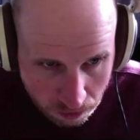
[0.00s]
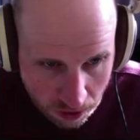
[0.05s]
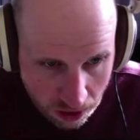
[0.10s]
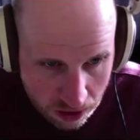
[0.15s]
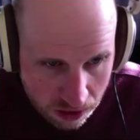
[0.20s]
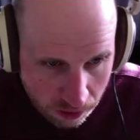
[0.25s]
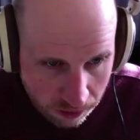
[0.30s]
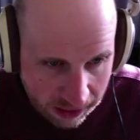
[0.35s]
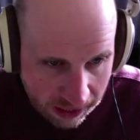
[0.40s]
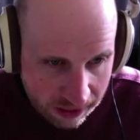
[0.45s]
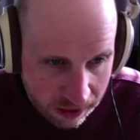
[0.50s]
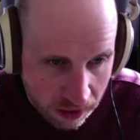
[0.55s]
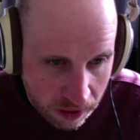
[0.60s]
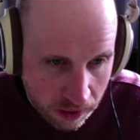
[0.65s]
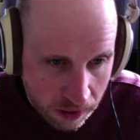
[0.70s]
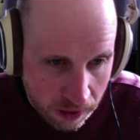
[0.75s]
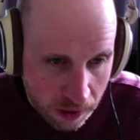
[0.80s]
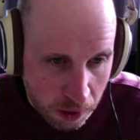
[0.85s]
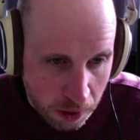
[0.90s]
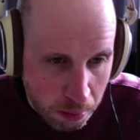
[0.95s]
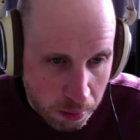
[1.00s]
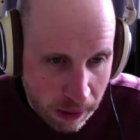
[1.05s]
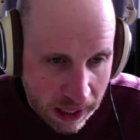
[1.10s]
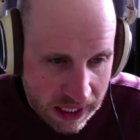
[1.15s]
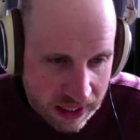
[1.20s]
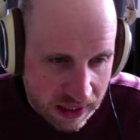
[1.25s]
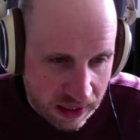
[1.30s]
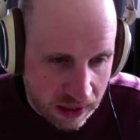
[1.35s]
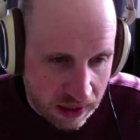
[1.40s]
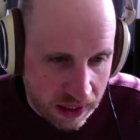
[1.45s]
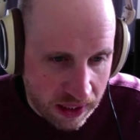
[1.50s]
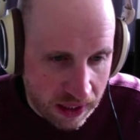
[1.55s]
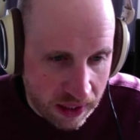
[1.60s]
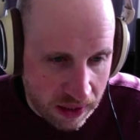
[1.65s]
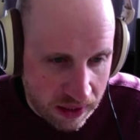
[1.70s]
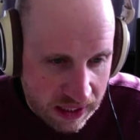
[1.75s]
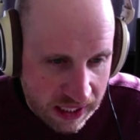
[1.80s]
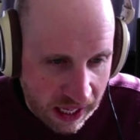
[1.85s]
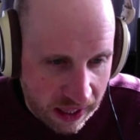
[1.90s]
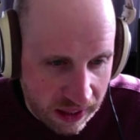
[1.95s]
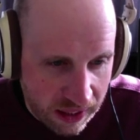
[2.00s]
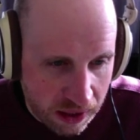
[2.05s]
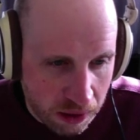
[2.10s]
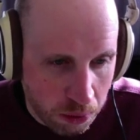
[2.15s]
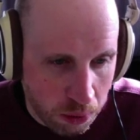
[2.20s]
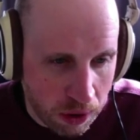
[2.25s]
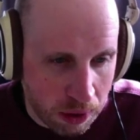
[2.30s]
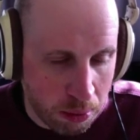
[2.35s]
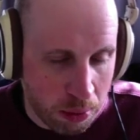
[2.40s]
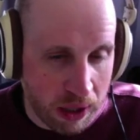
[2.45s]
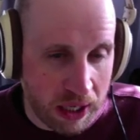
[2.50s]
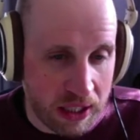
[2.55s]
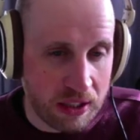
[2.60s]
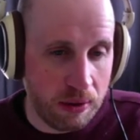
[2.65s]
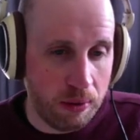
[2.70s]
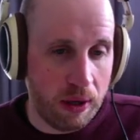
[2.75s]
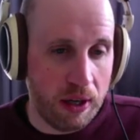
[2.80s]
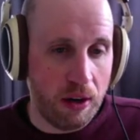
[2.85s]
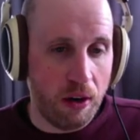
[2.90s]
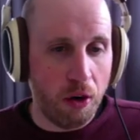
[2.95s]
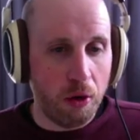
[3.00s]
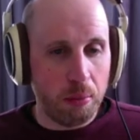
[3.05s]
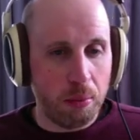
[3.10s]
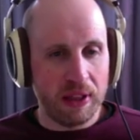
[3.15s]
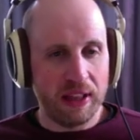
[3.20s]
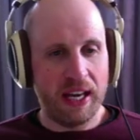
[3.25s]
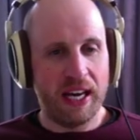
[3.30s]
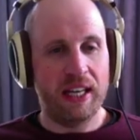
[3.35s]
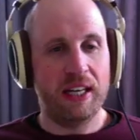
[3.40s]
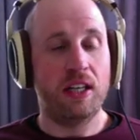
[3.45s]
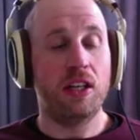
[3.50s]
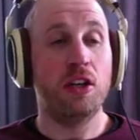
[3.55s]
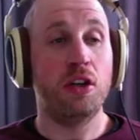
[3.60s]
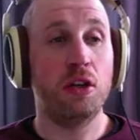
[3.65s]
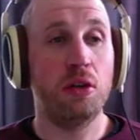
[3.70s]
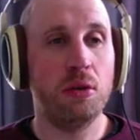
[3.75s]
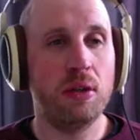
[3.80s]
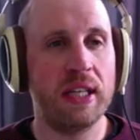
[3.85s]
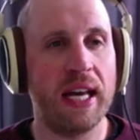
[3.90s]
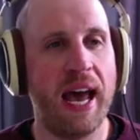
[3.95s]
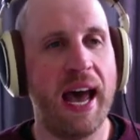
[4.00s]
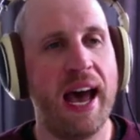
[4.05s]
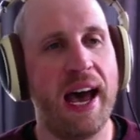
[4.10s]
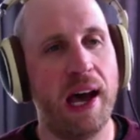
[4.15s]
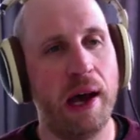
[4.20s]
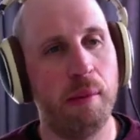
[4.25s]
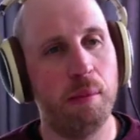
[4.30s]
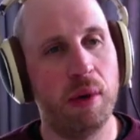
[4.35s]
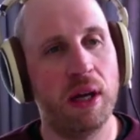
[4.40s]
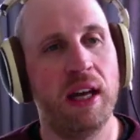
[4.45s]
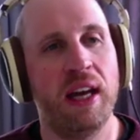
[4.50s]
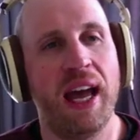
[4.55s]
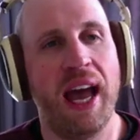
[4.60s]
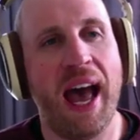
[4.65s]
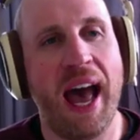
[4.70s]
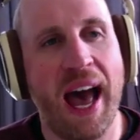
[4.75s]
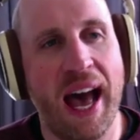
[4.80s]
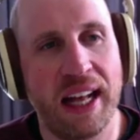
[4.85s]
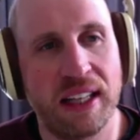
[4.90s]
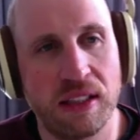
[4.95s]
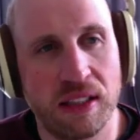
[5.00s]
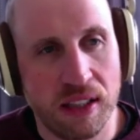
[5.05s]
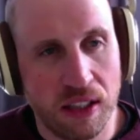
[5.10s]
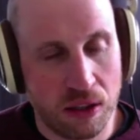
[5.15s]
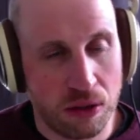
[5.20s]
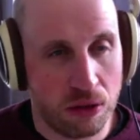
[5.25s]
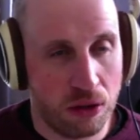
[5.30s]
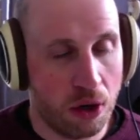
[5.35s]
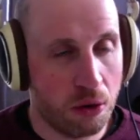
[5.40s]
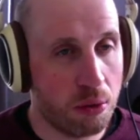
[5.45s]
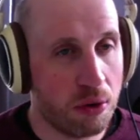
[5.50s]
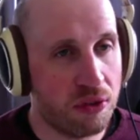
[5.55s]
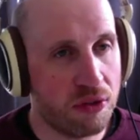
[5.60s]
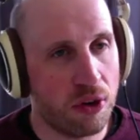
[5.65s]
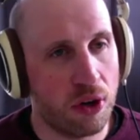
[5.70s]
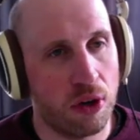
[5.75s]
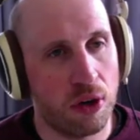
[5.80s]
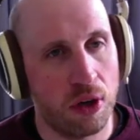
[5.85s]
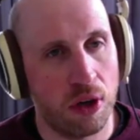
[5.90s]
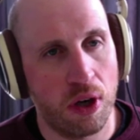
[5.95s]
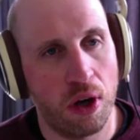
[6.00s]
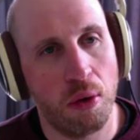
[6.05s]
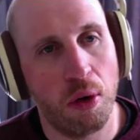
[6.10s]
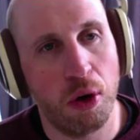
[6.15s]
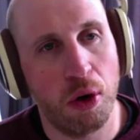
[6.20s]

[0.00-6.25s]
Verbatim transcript: So again, basically telling WordPress you want to open that in a new tab adds this no referrer, no